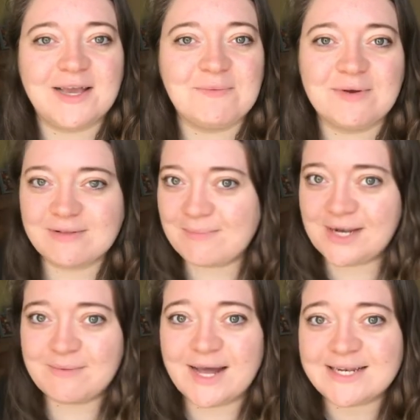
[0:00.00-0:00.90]
It wasn't
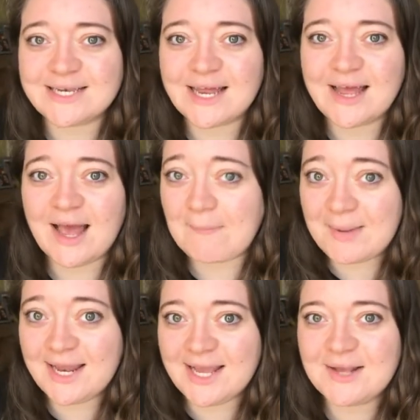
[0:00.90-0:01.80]
meant to end
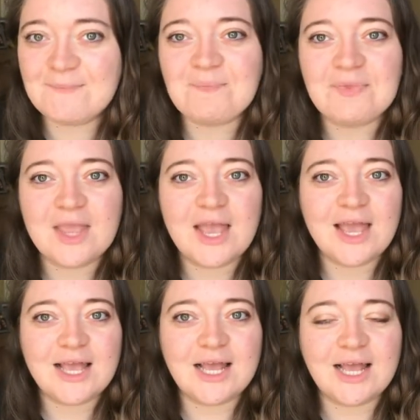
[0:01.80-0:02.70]
happily,
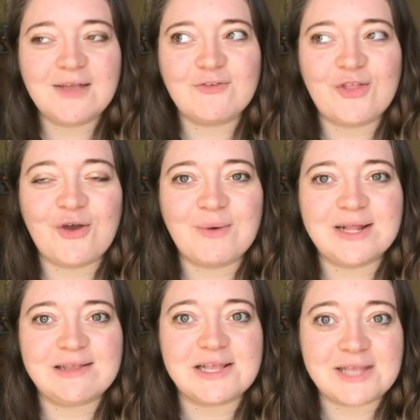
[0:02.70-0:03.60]
even though
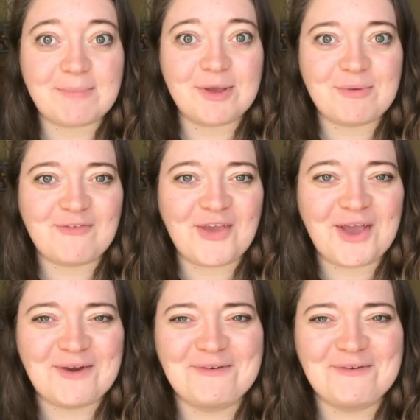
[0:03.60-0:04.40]
it says Happier With You.